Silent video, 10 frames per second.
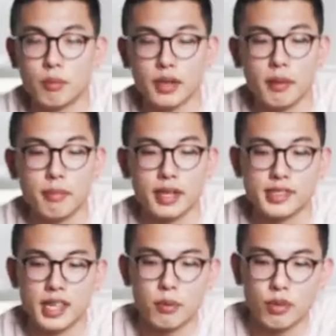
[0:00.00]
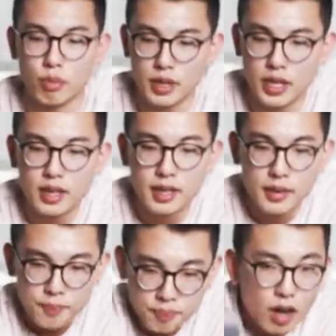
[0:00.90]
want to bring a big setup with me.
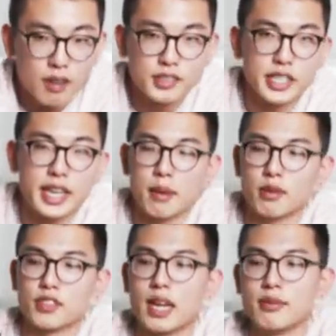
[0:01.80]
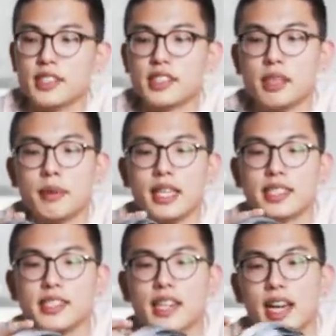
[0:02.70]
Obviously, camera straps. This is the Peak
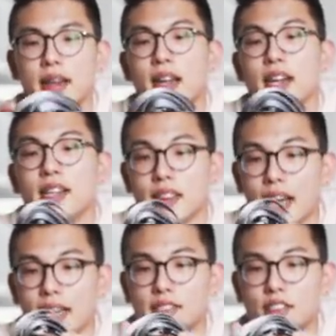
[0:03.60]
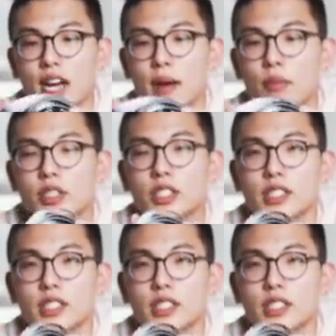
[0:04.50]
Design Light Strap, which